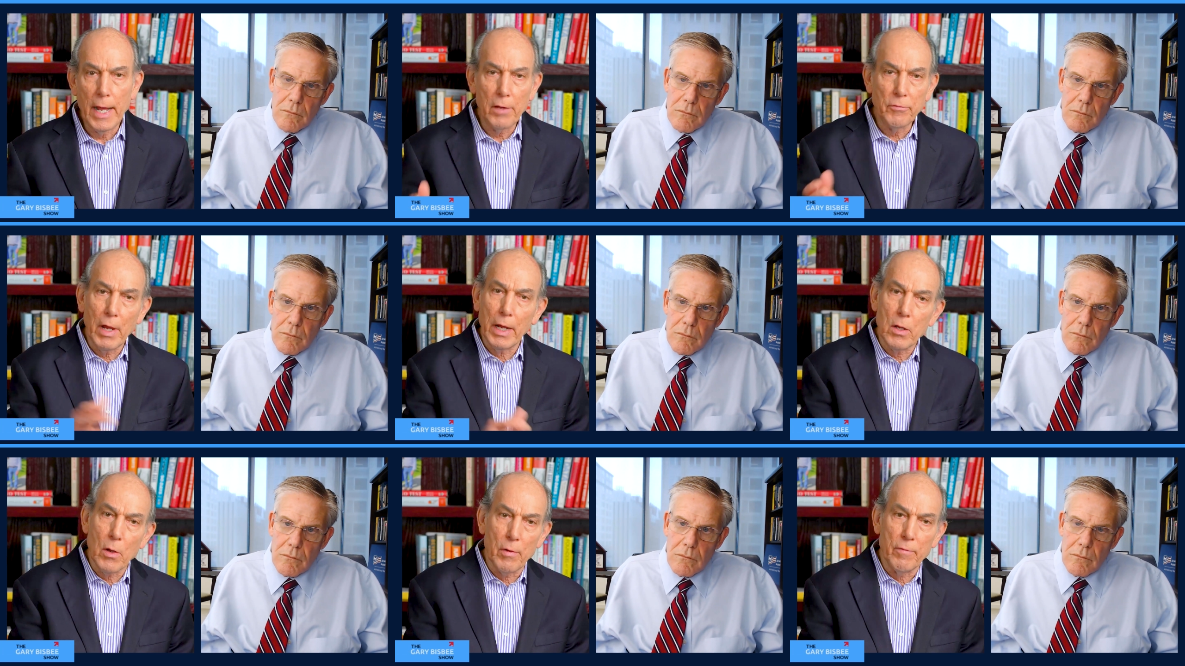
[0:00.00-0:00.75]
Speaker 1: How's
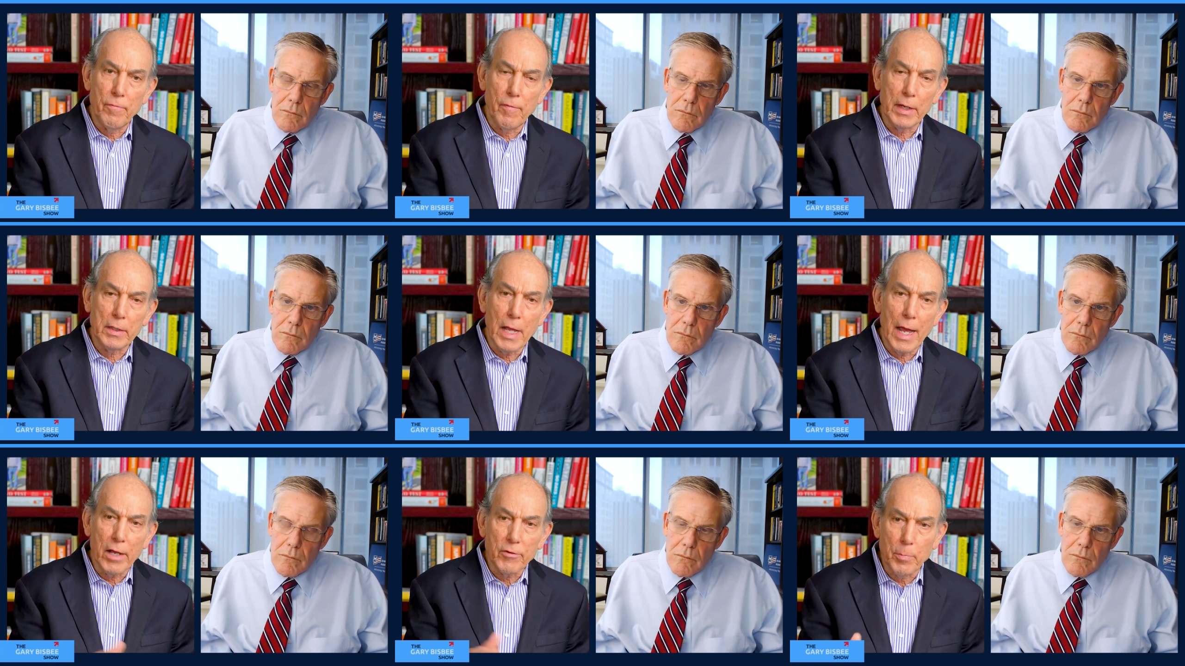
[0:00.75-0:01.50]
that going to affect
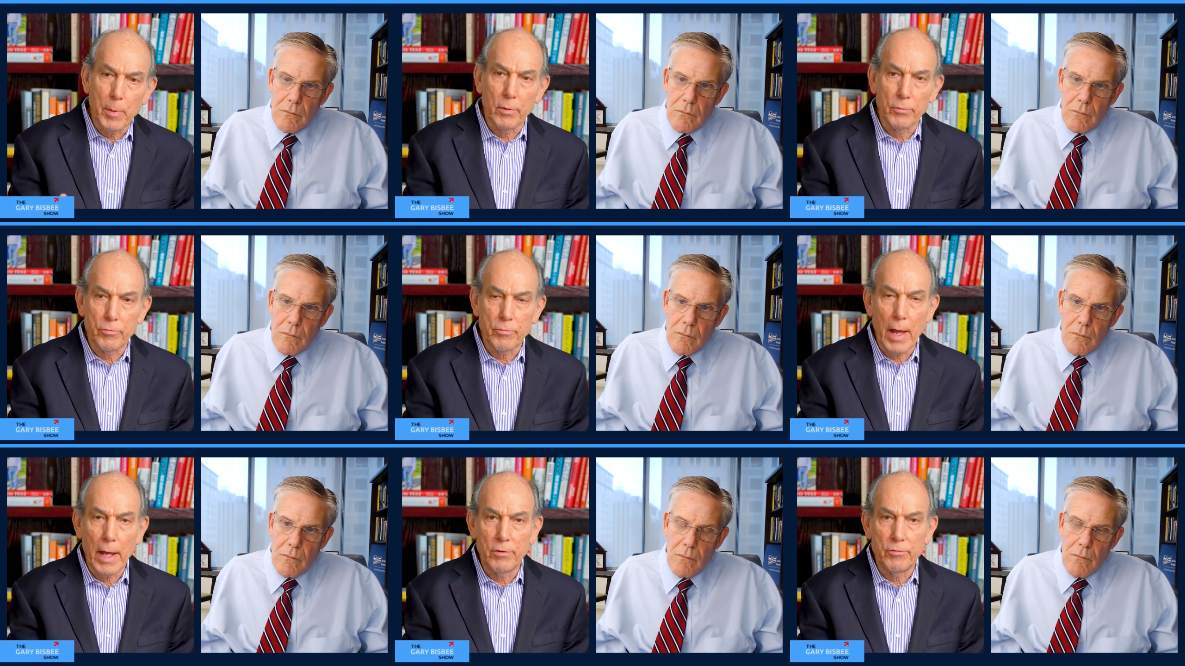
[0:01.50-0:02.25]
the hospital
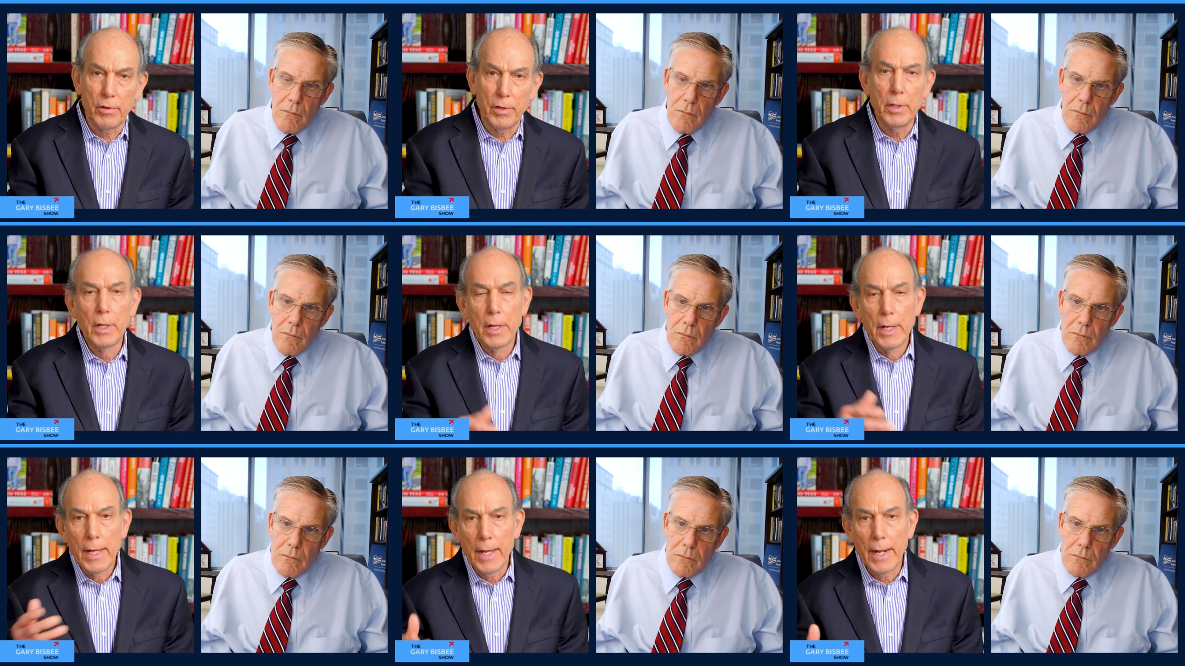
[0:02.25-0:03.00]
strategy,
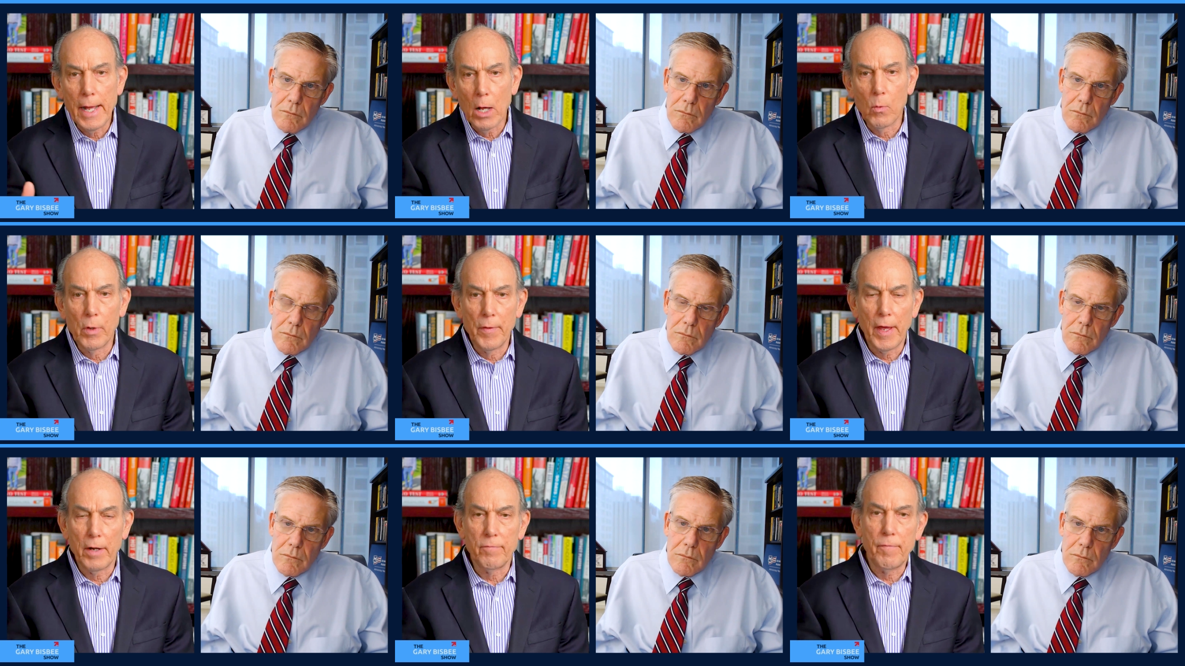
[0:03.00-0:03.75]
and how
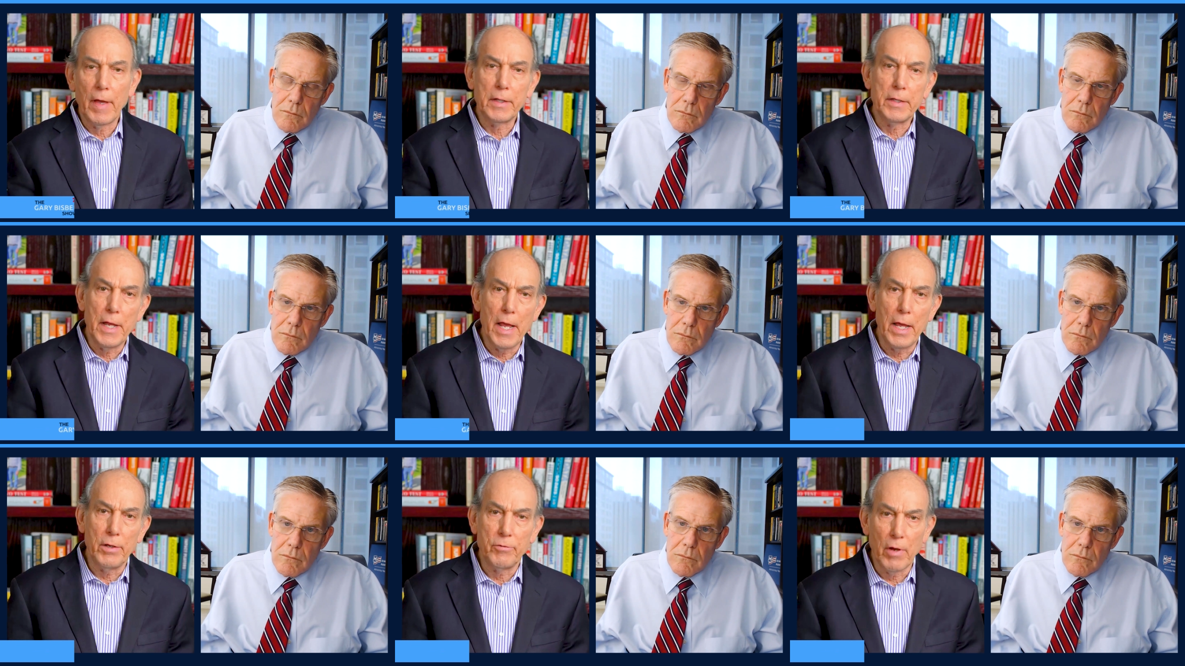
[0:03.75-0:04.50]
will that affect
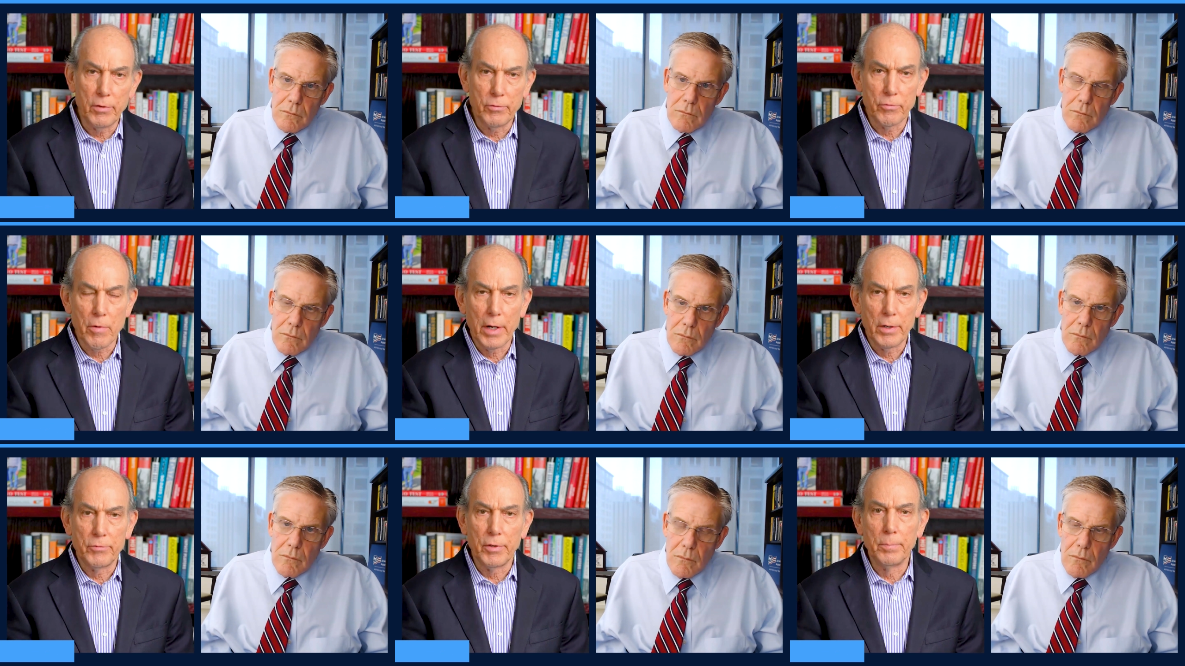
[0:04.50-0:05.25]
the A H A
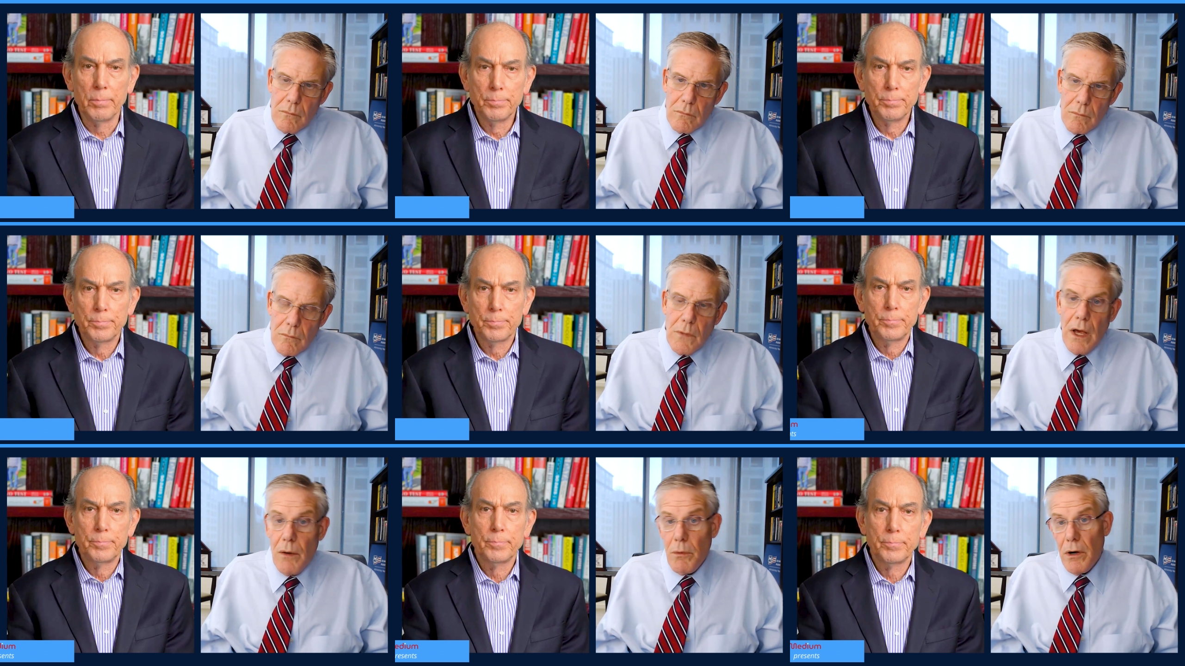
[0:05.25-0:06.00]
strategy?
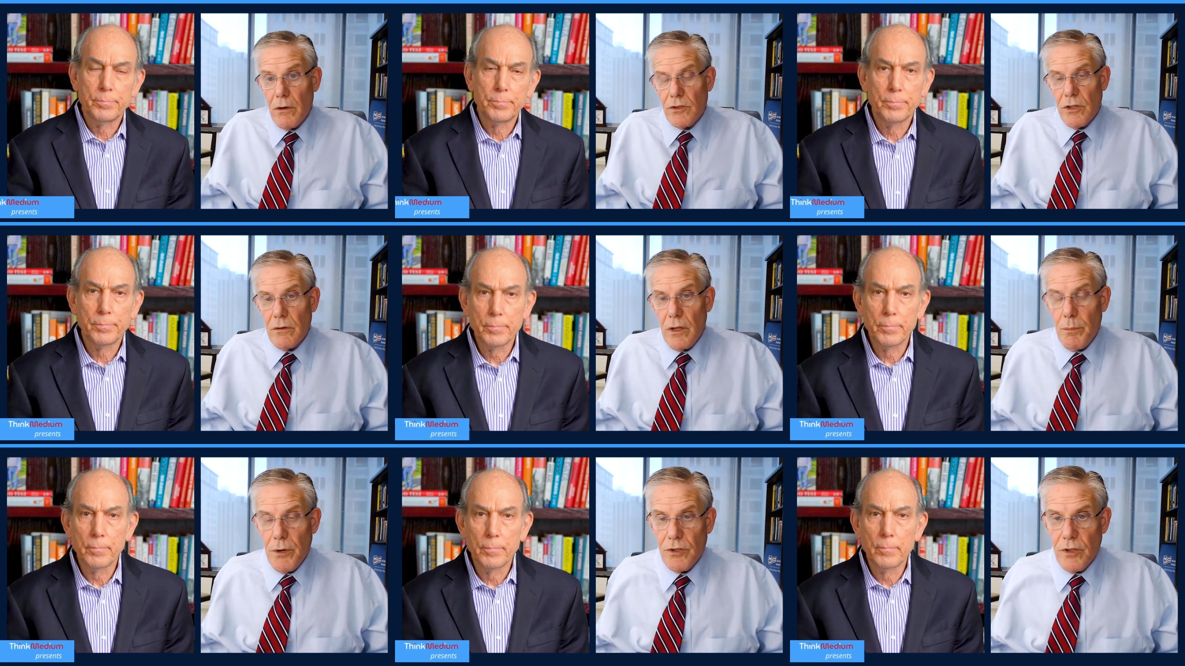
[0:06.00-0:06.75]
Speaker 2: Yeah, well, it
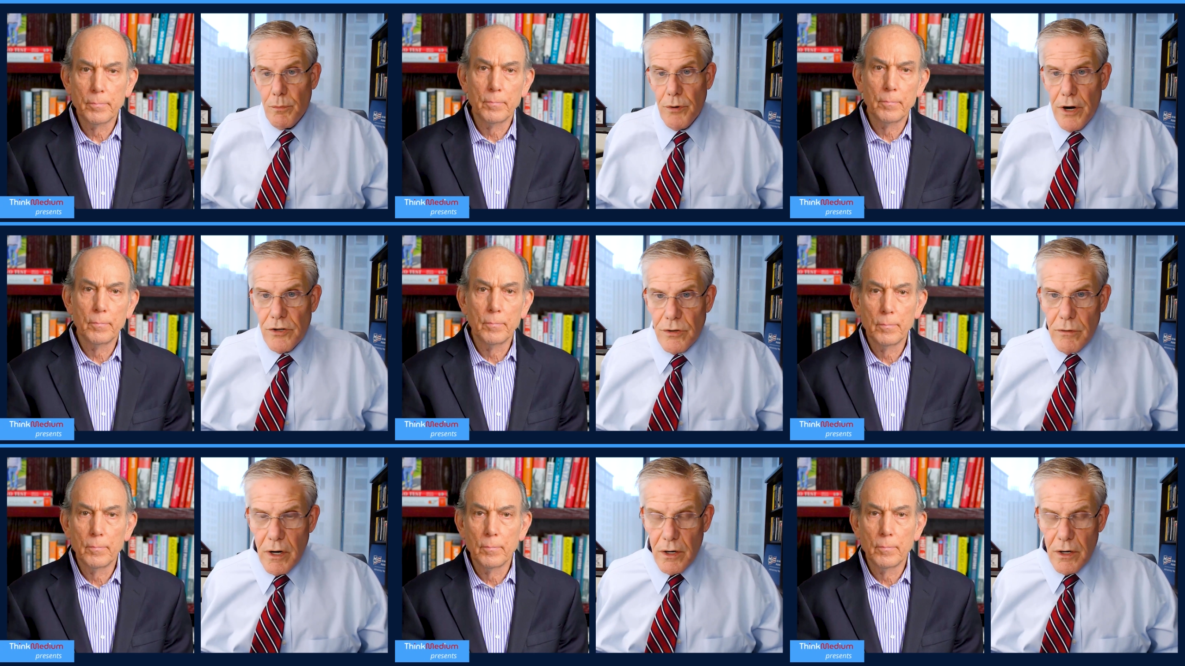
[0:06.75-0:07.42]
certainly puts the pressure on